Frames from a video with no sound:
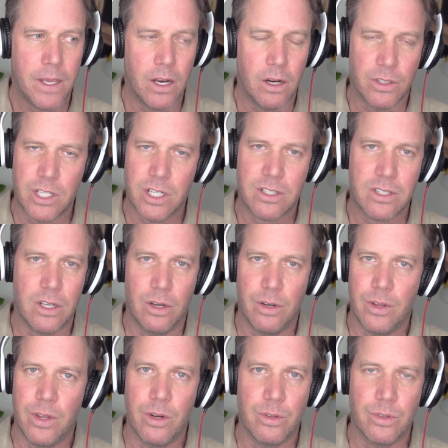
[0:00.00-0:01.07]
just
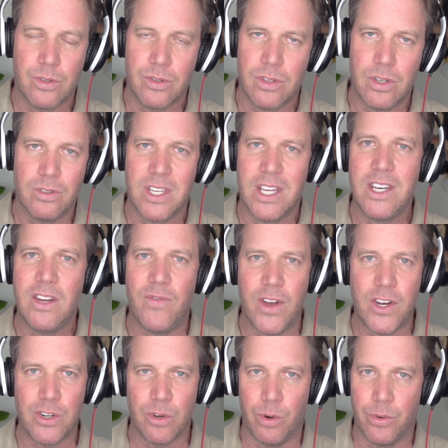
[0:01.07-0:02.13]
those
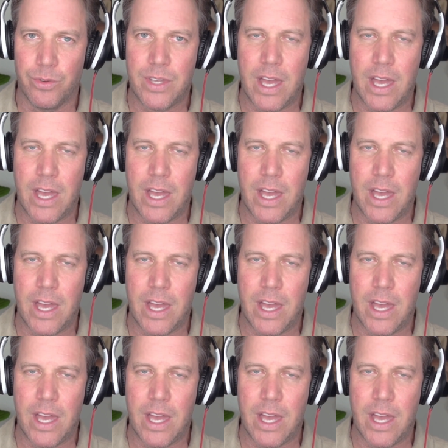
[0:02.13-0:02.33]
individuals